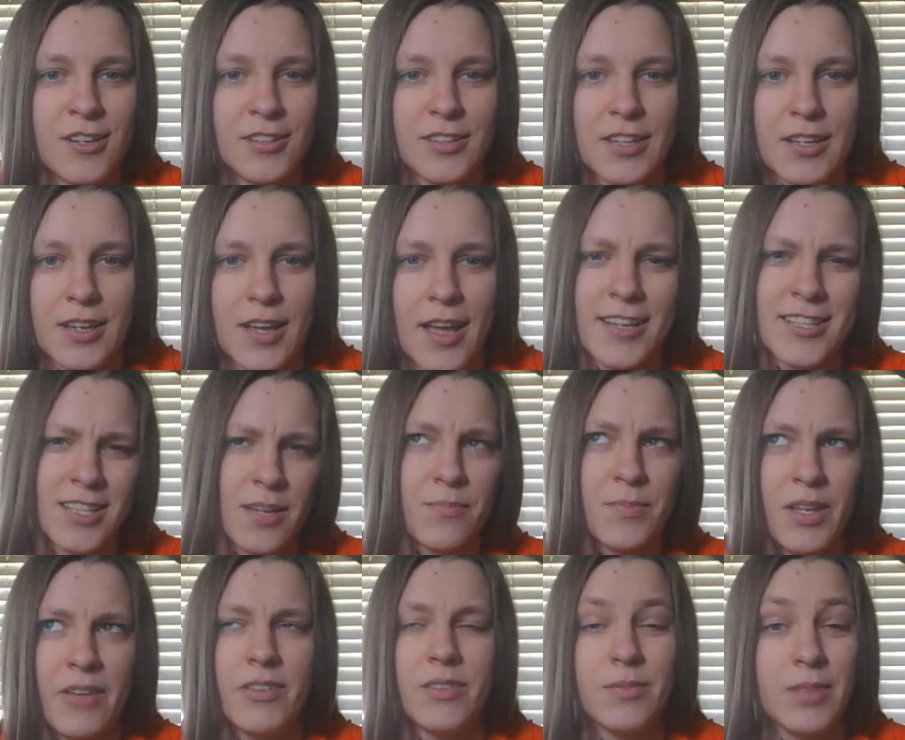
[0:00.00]
like,
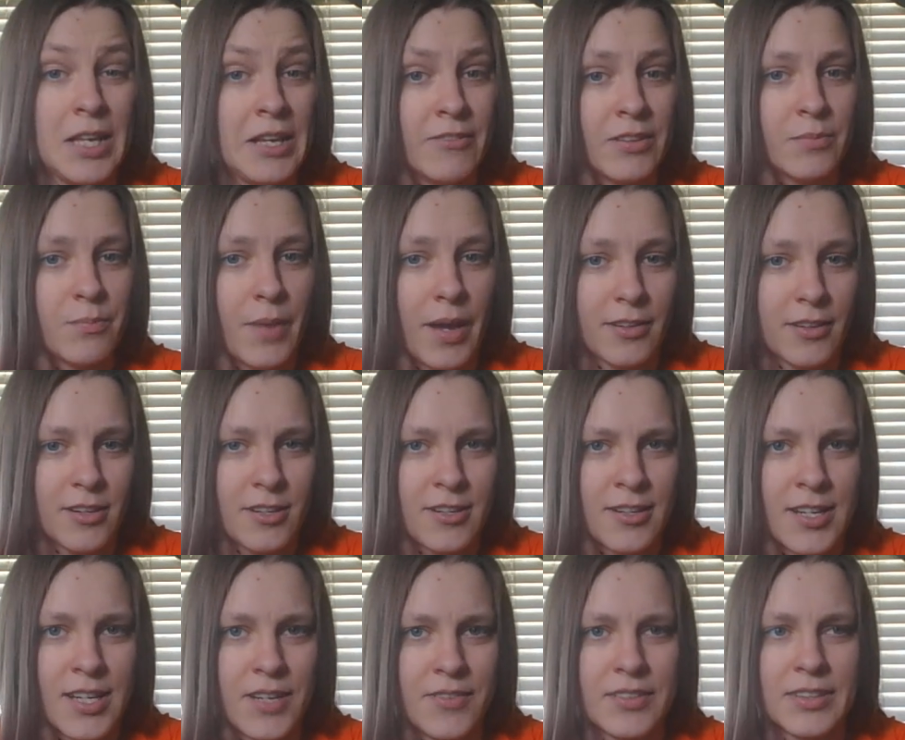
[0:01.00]
except even better,
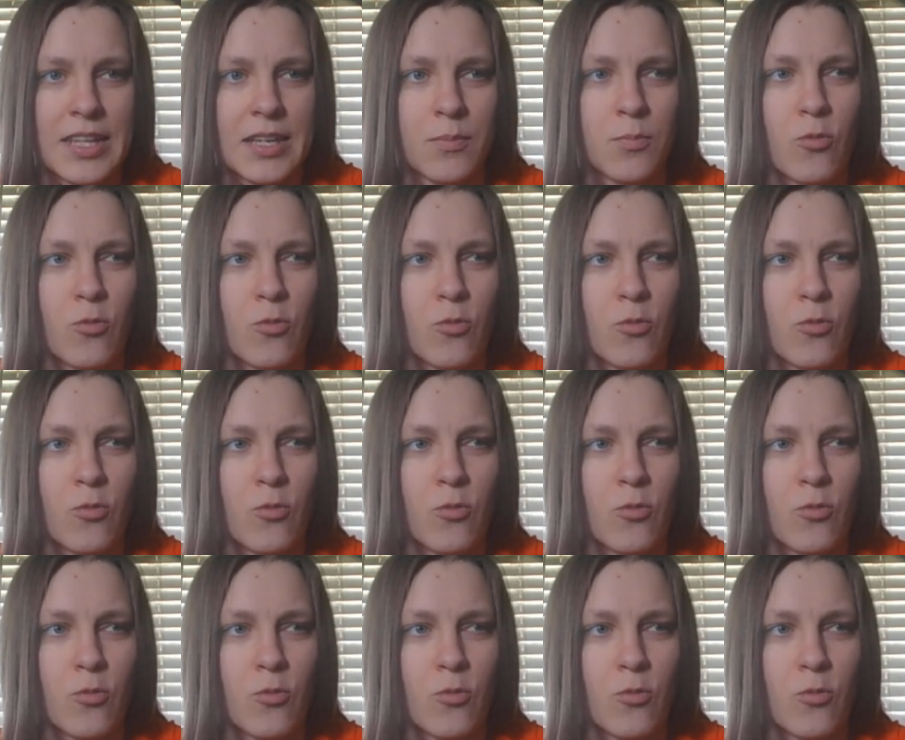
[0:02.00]
even, like,